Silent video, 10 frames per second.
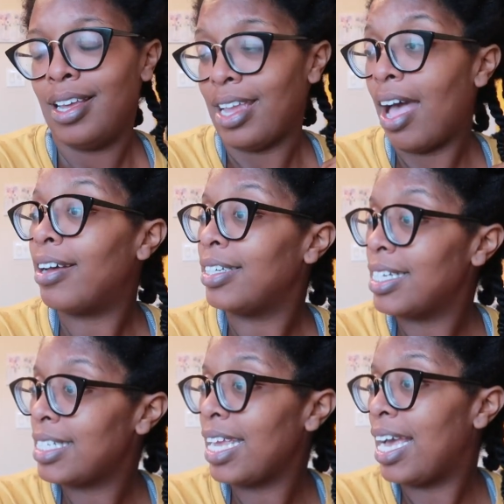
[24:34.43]
Yeah,
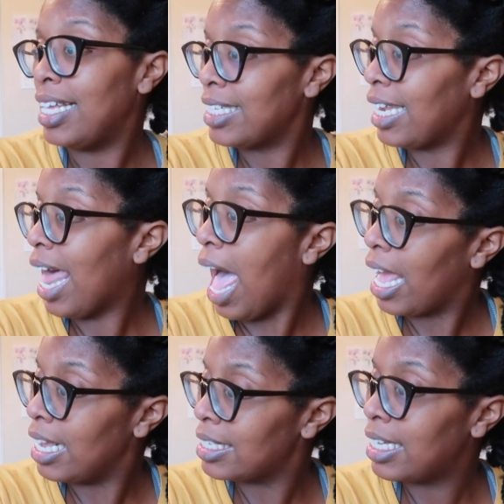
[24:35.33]
yeah, it's a lot.
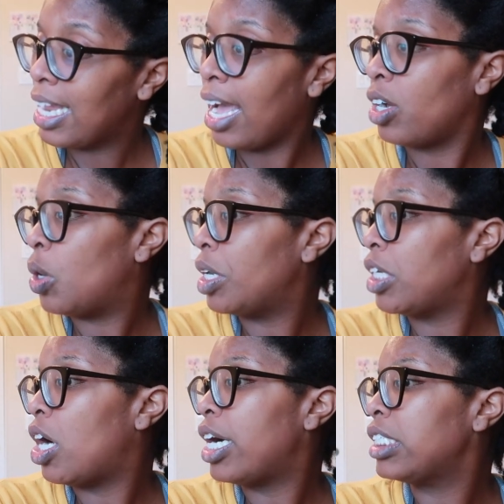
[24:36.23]
It's a lot going
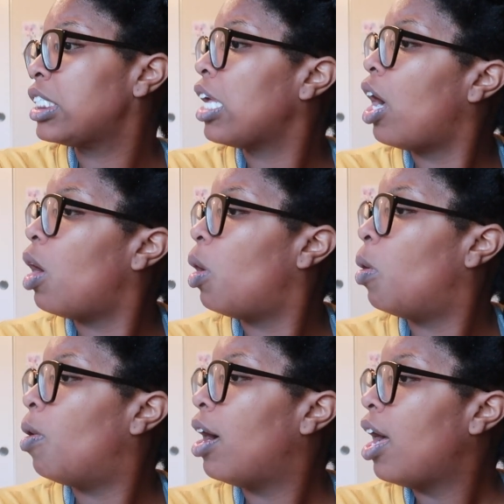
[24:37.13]
on.
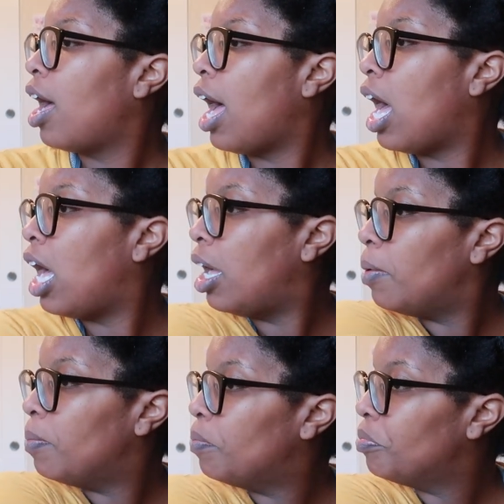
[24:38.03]
So
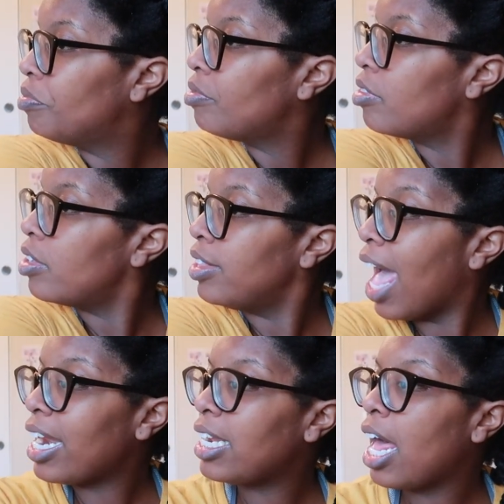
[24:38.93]
um,
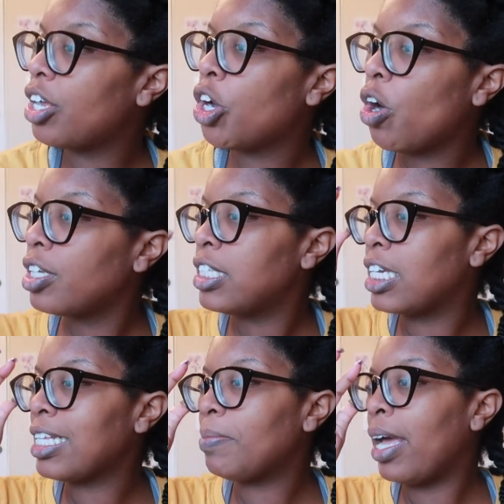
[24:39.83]
not a lot of cursing
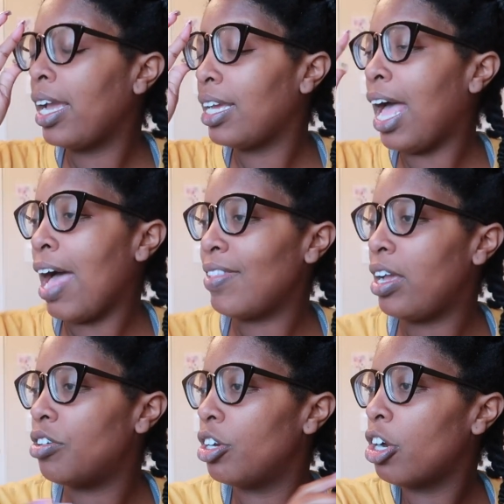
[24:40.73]
because I'm like, how they
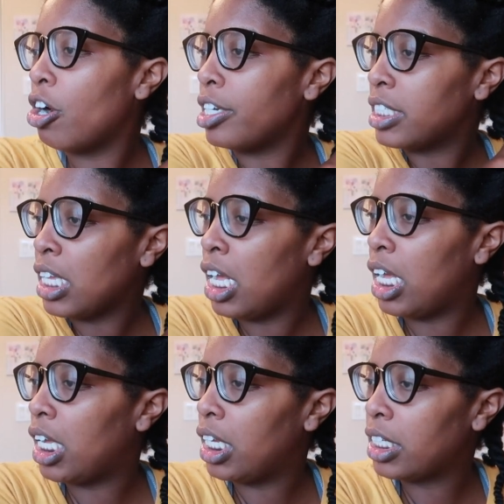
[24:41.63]
gonna curse?
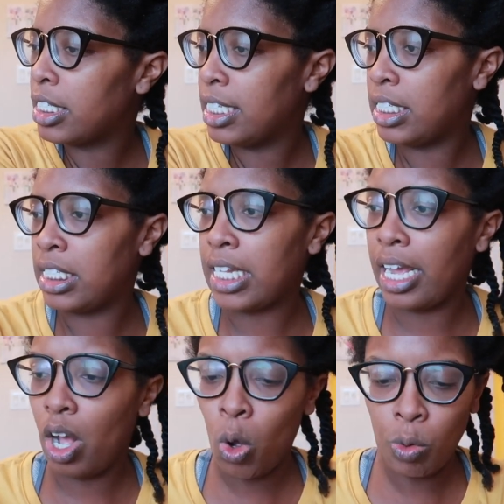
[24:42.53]
Uh, because this is
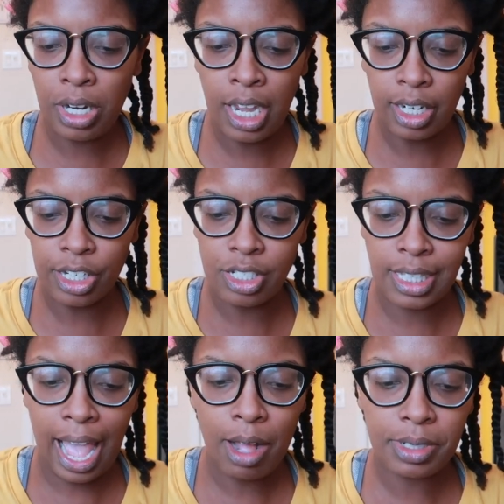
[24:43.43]
like old English.
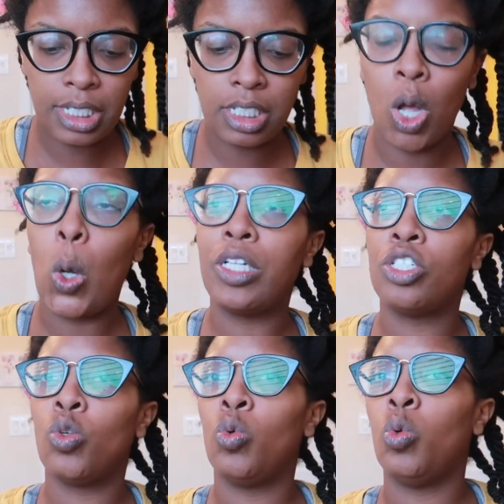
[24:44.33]
Thou's going
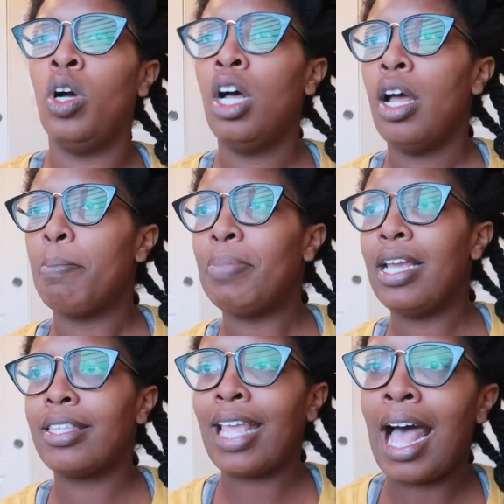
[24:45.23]
to
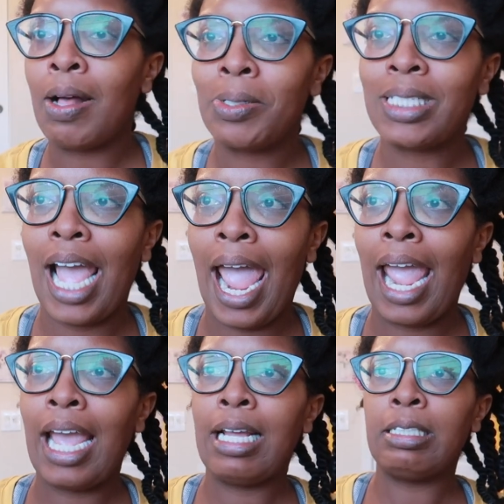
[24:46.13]
beat thou's
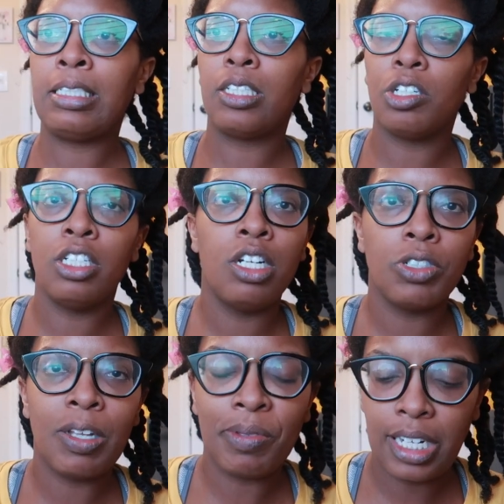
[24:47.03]
ass, or, you know,
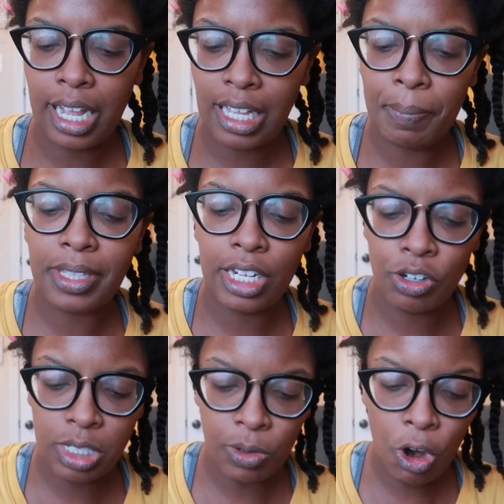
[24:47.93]
something like that. But they
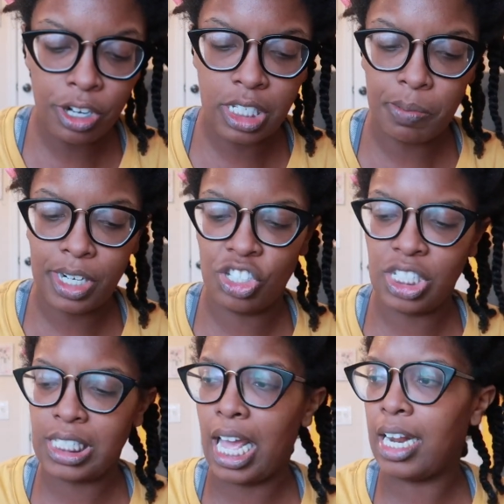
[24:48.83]
do some cursing, but it's
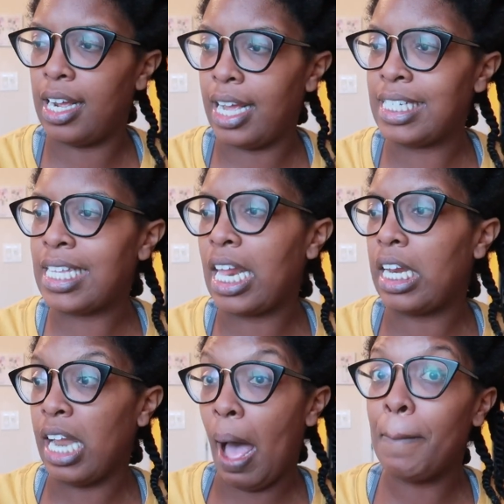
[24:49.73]
just not. It's not
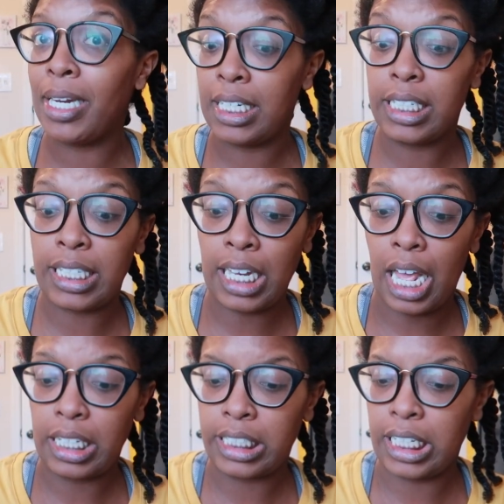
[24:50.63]
a lot, but it is a
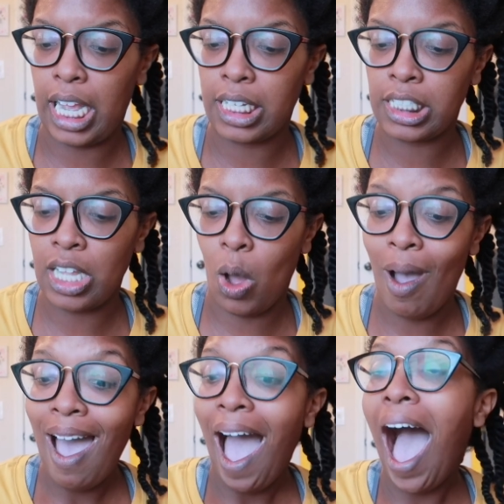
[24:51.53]
lot of sex. So
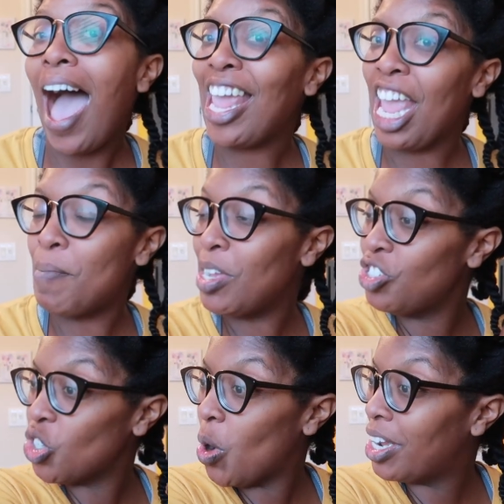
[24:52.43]
I am
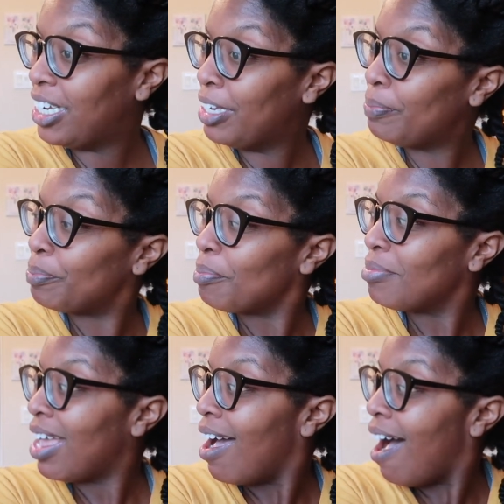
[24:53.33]
enjoying it.
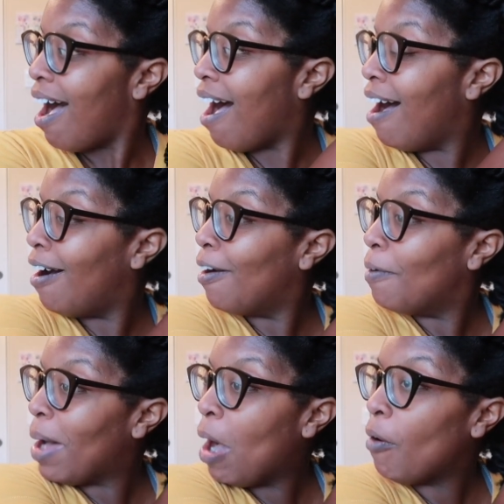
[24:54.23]

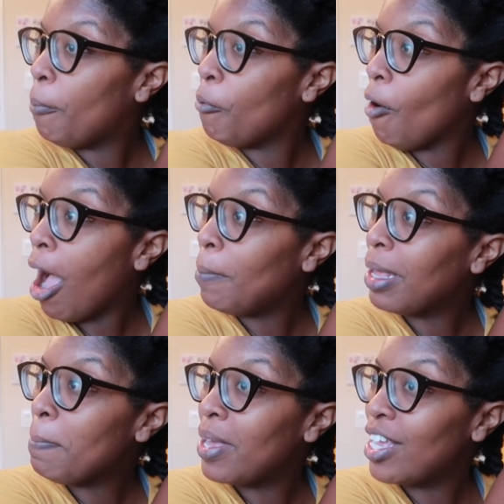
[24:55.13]
Um, I will
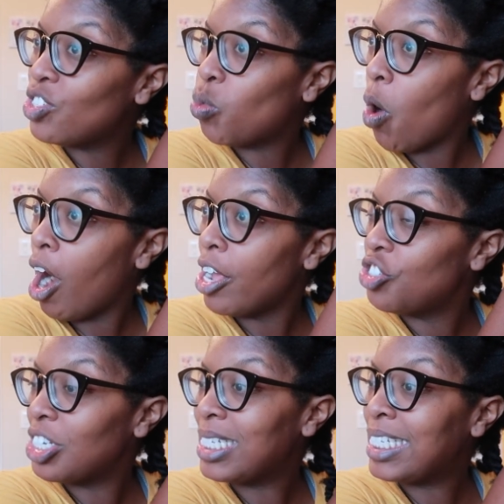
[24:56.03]
probably binge
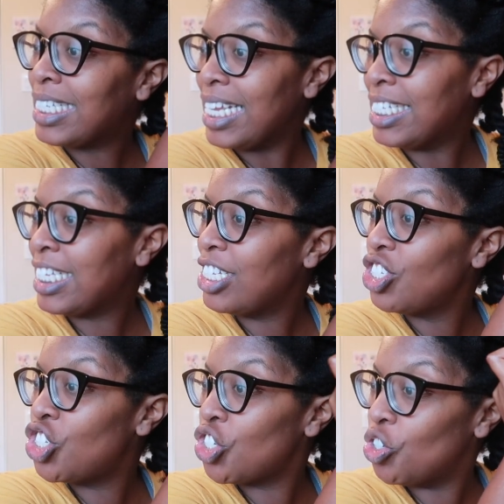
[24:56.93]
watch
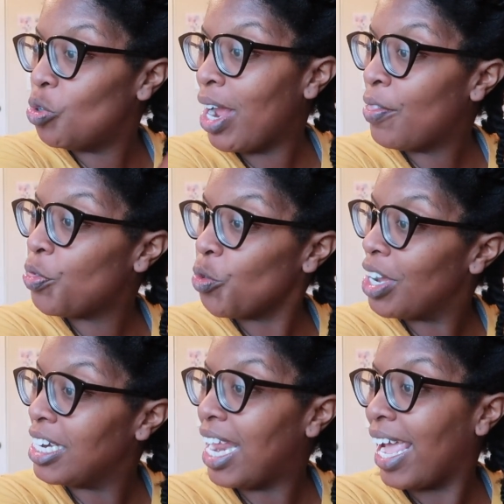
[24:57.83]
season two and
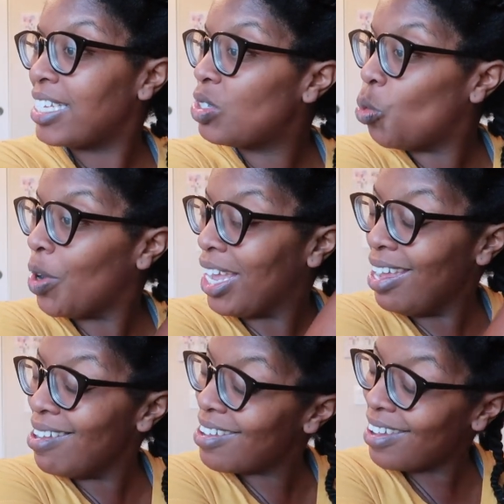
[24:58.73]
three next
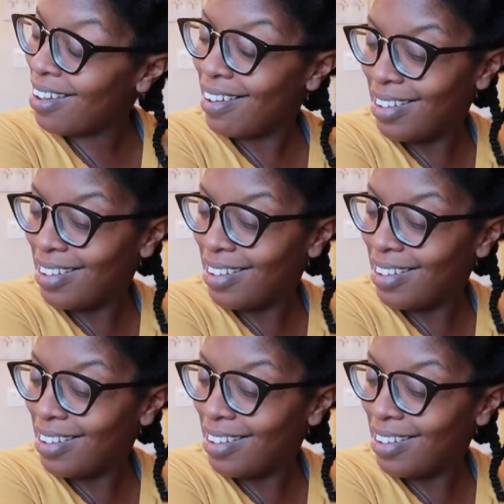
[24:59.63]
week.